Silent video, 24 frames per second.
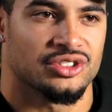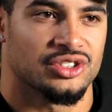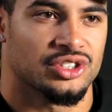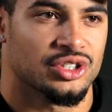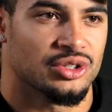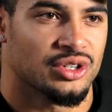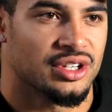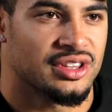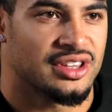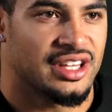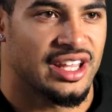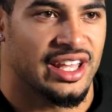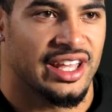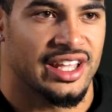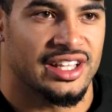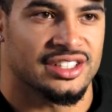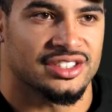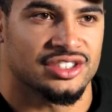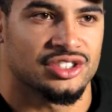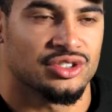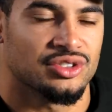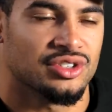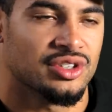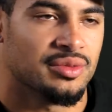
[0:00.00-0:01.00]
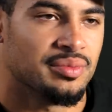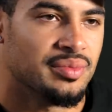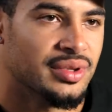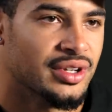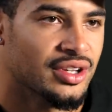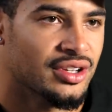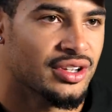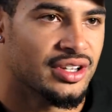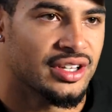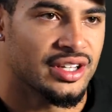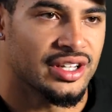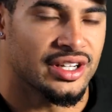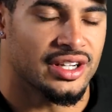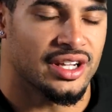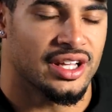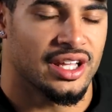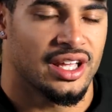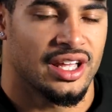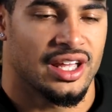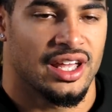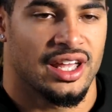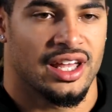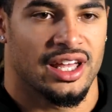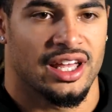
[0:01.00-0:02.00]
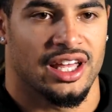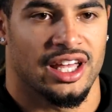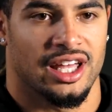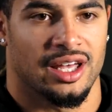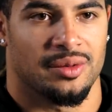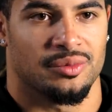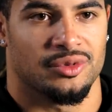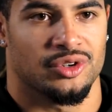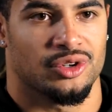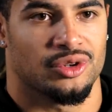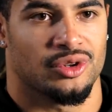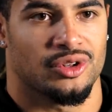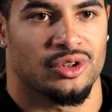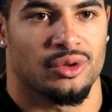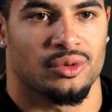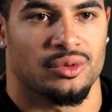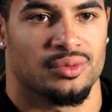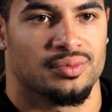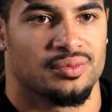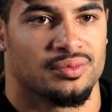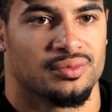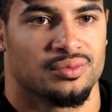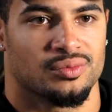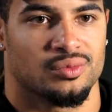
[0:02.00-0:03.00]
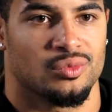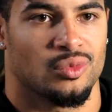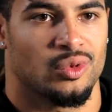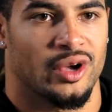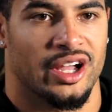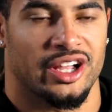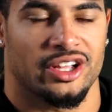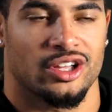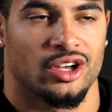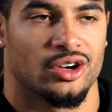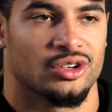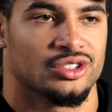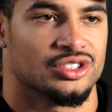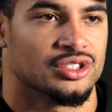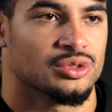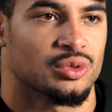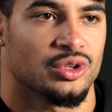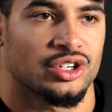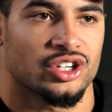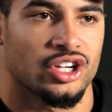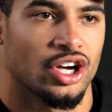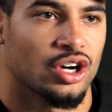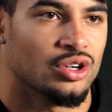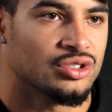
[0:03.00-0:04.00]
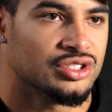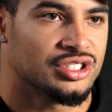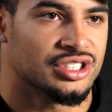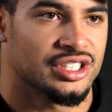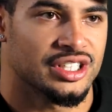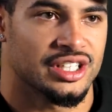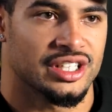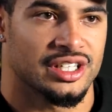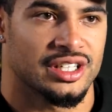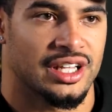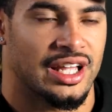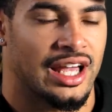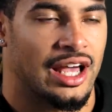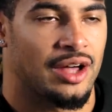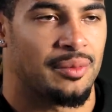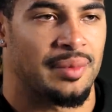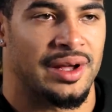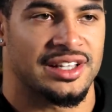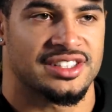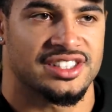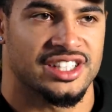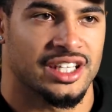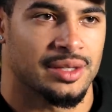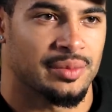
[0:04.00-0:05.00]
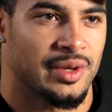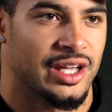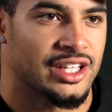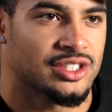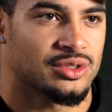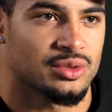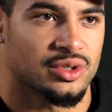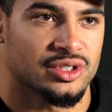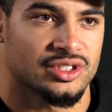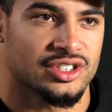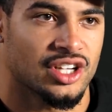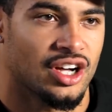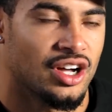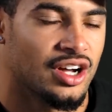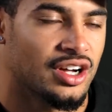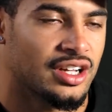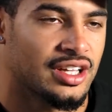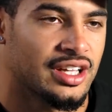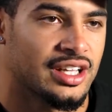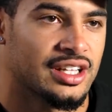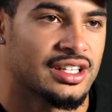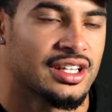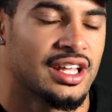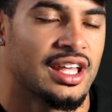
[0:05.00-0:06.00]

new to things, new to the building, um, new to the way coaches were coaching, how my teammates were talking.